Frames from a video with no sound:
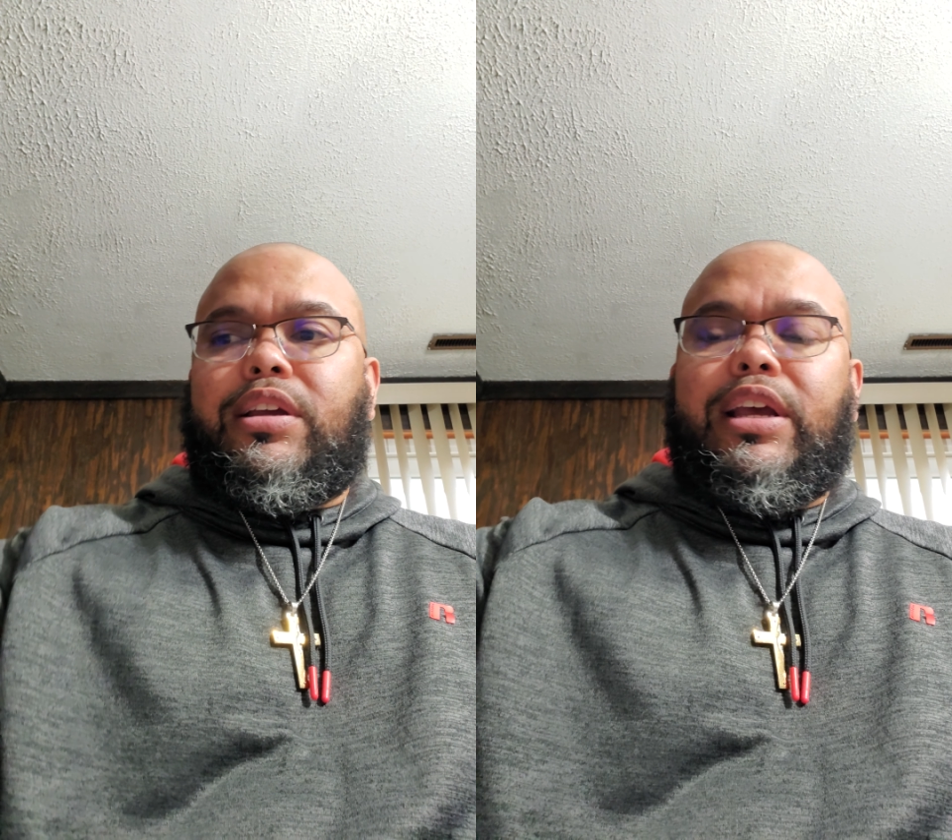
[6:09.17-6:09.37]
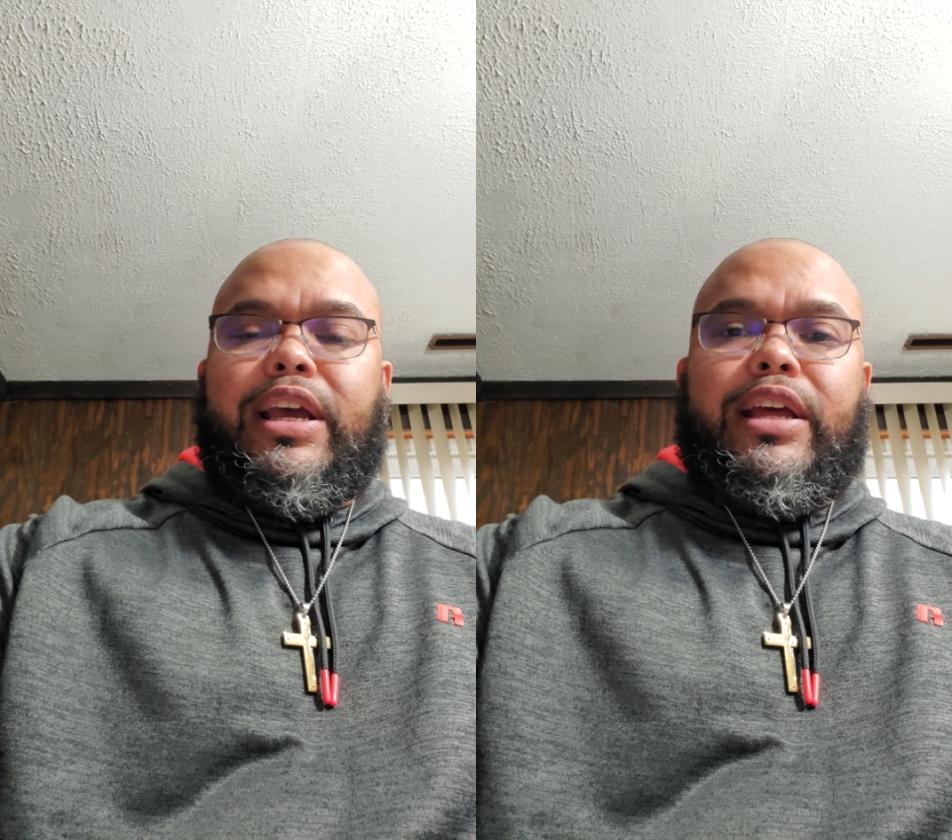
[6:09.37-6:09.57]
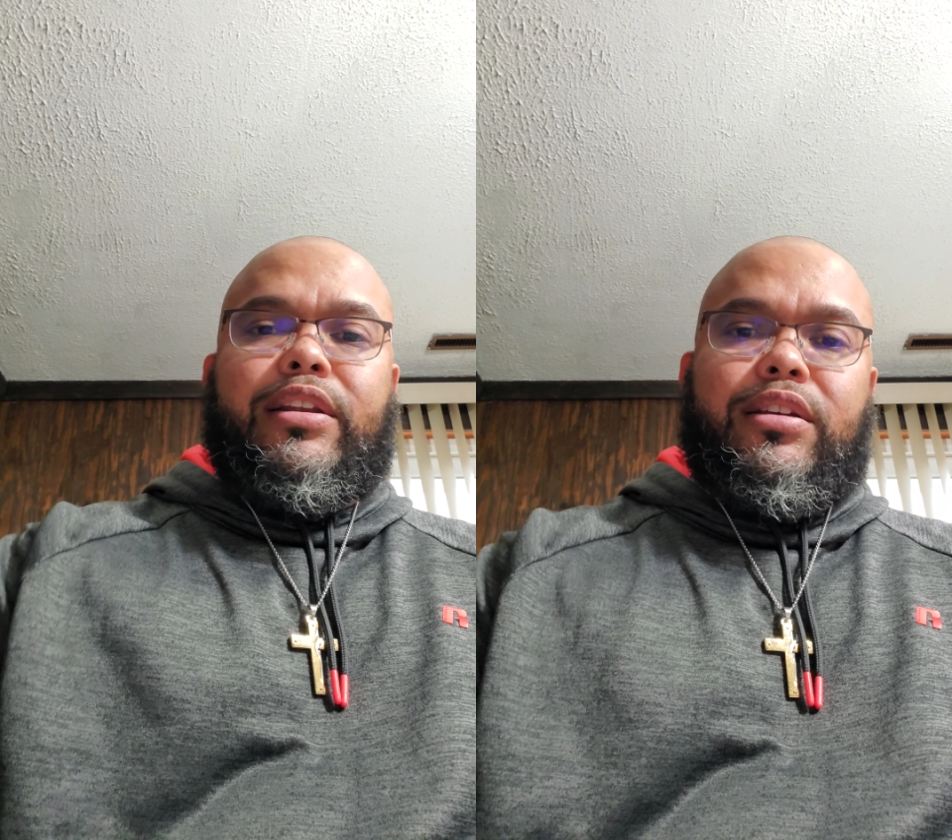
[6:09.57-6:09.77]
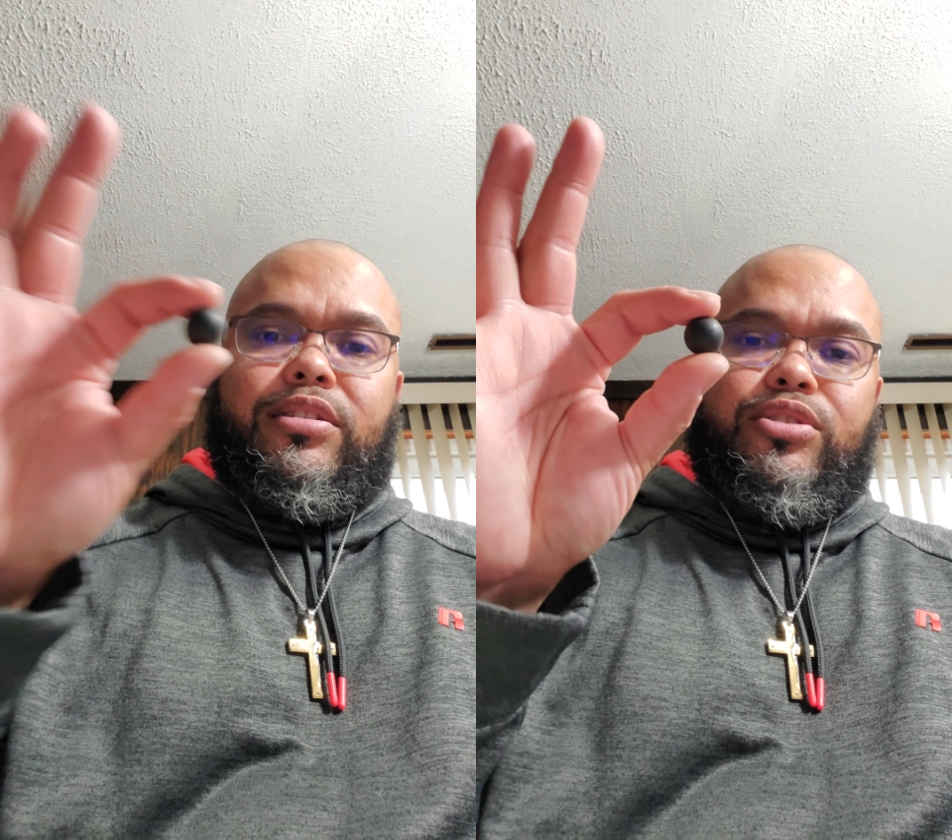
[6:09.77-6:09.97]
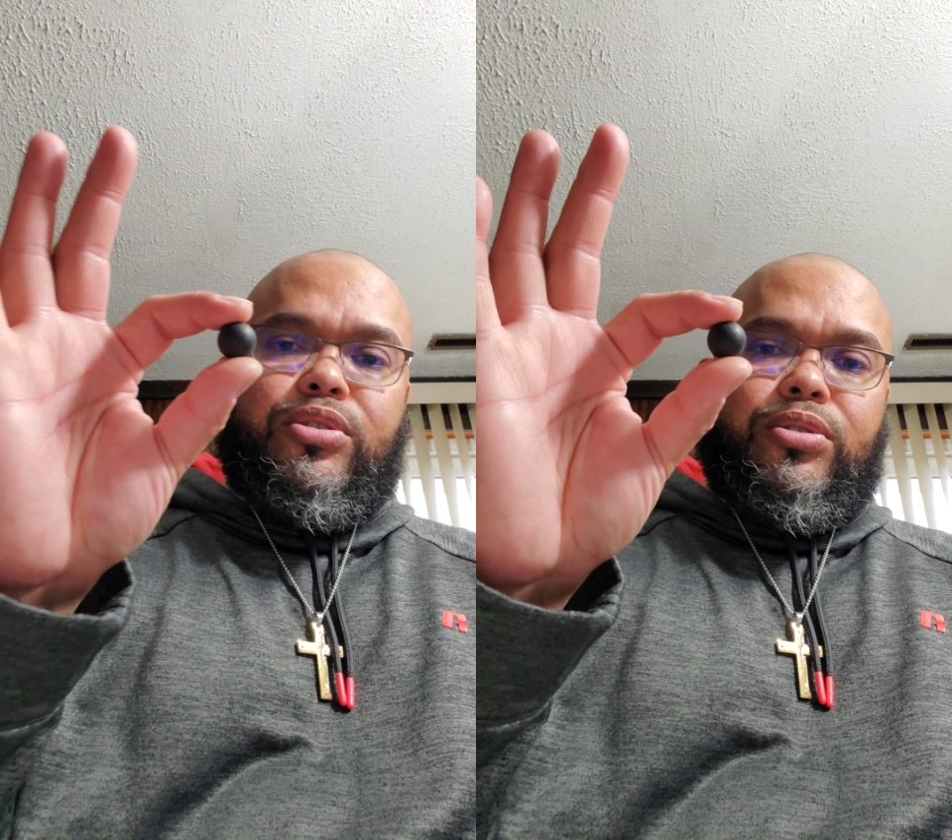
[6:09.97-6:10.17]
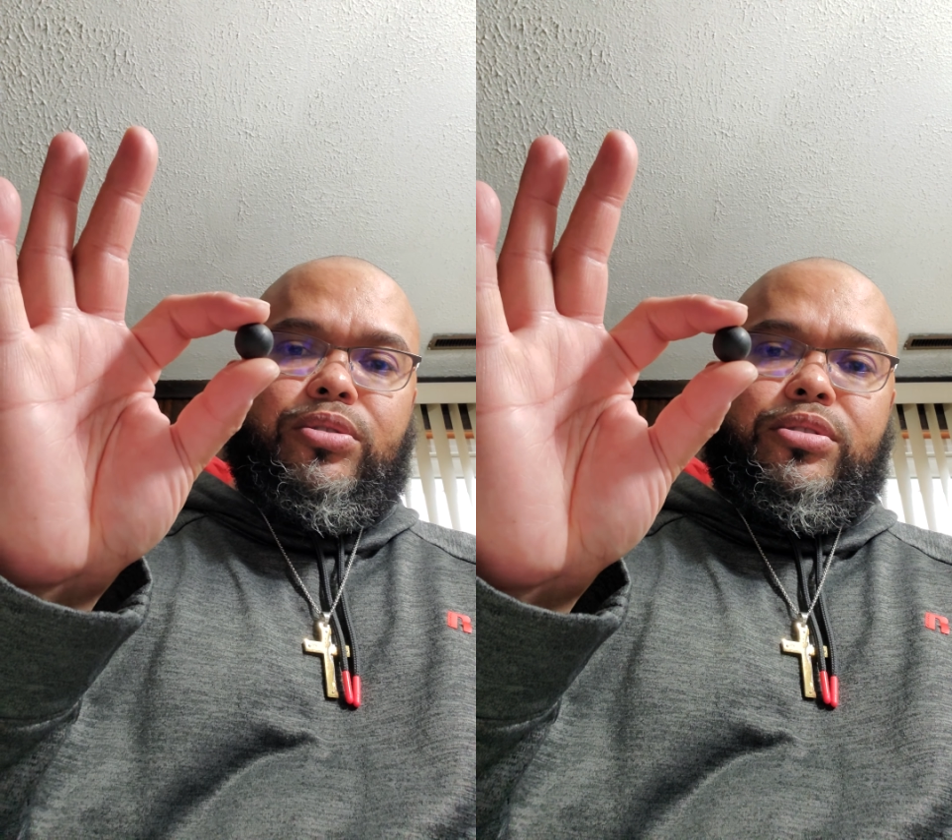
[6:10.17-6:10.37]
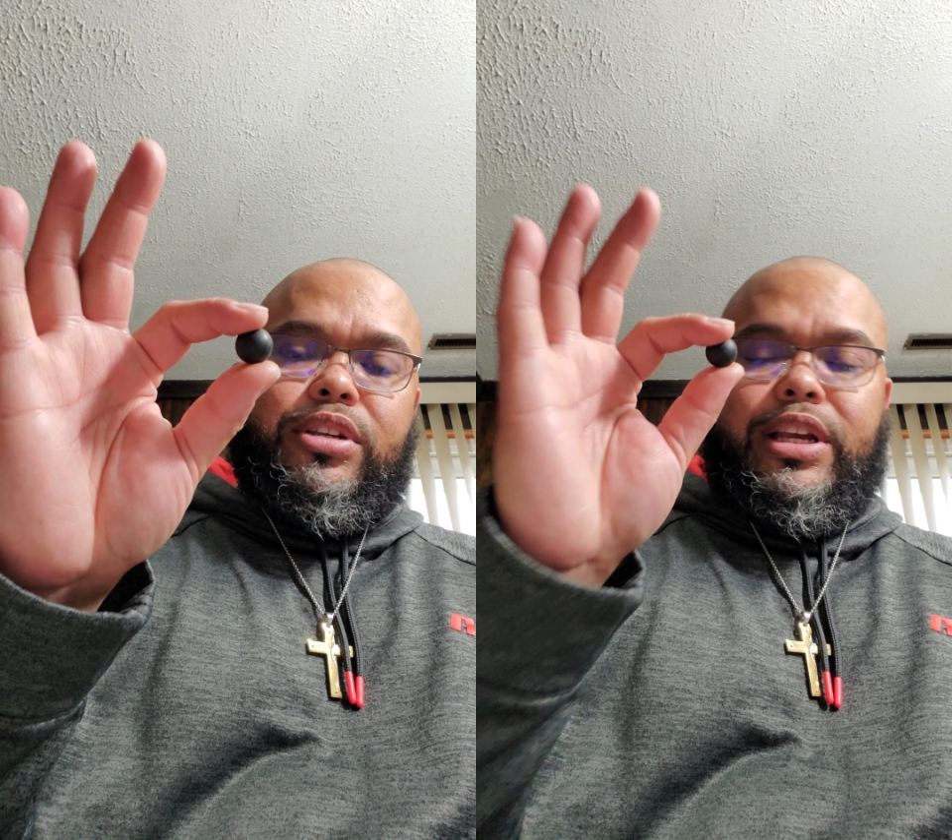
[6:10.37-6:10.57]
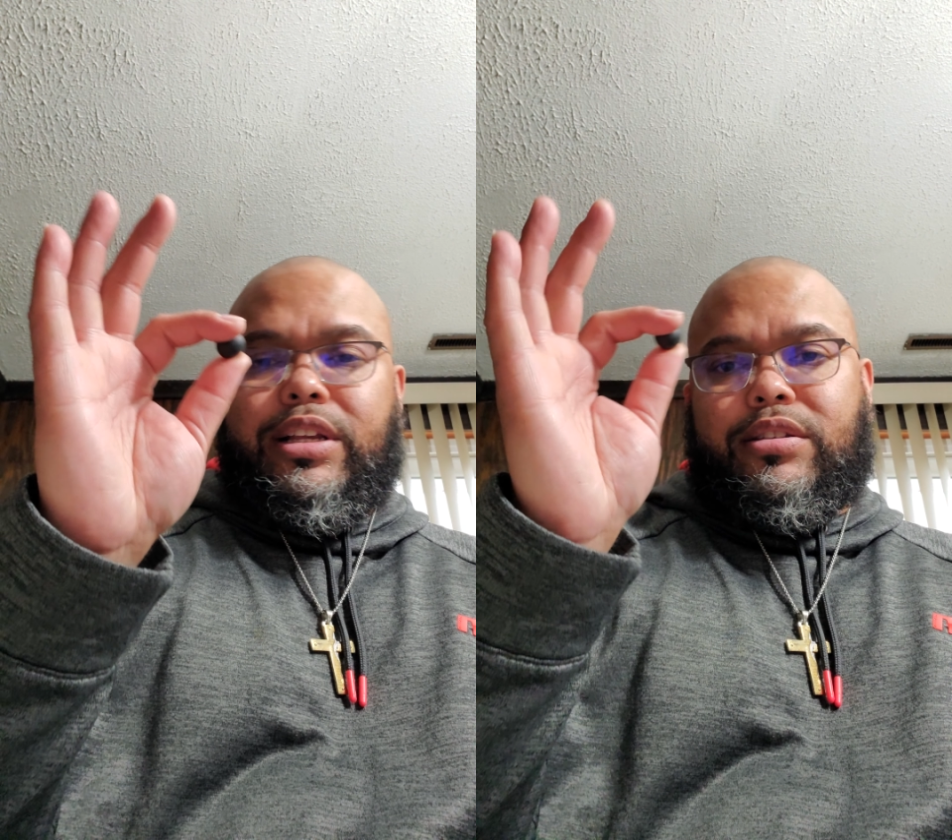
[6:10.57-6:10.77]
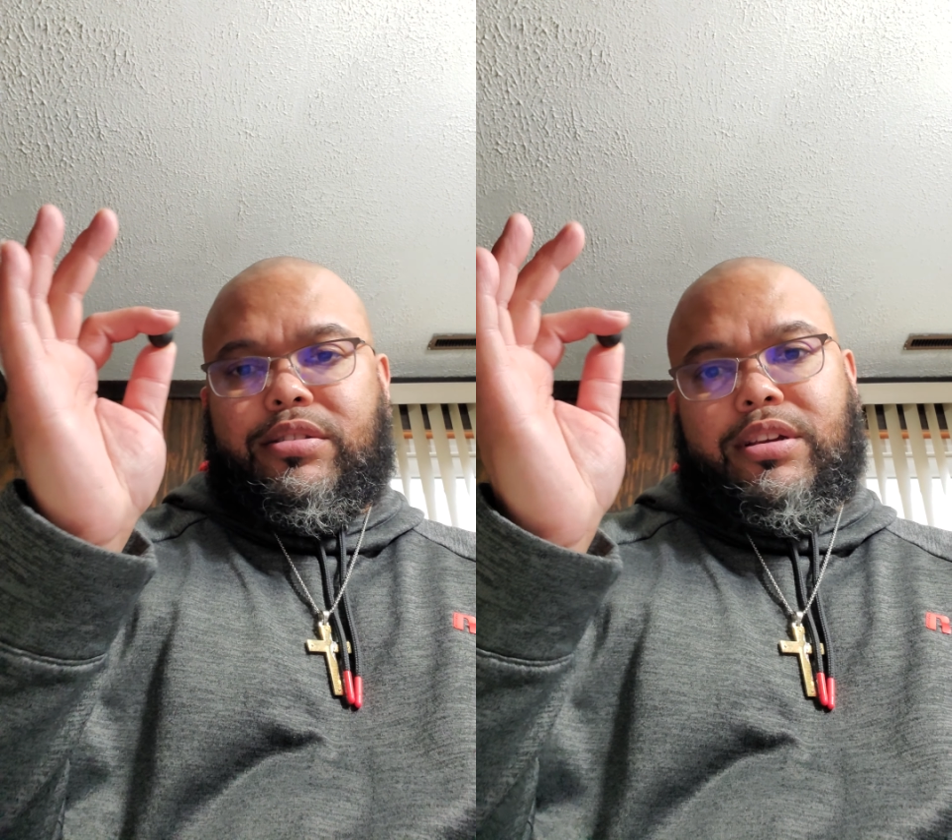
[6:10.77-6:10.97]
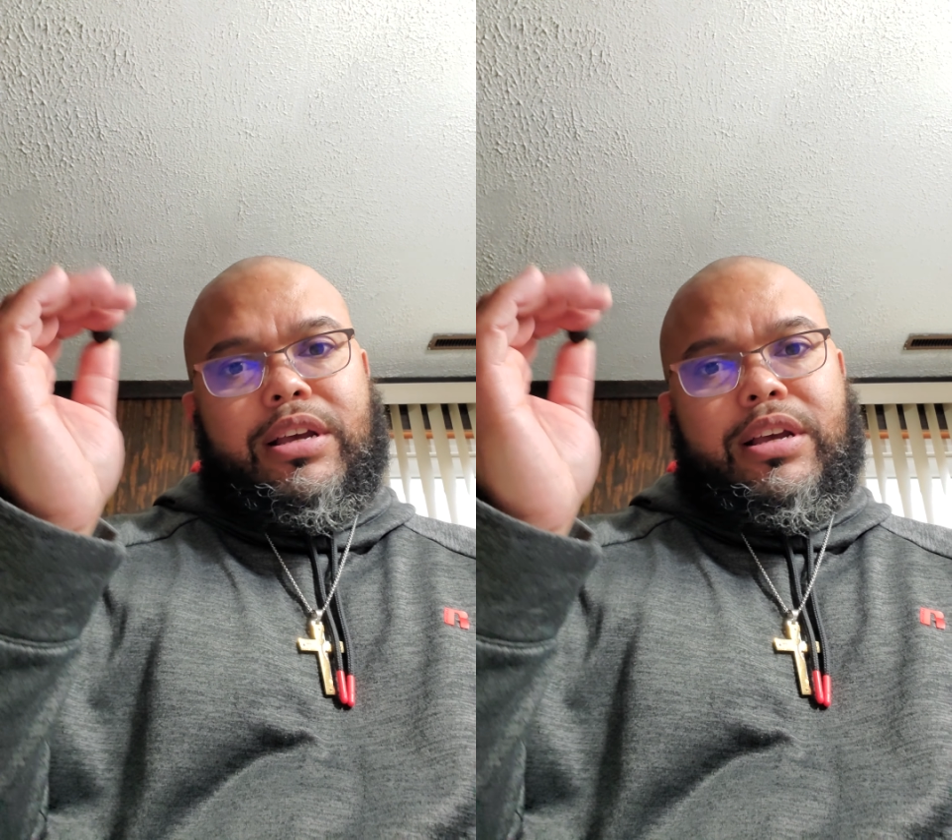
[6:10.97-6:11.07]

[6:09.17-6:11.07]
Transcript: And Jules is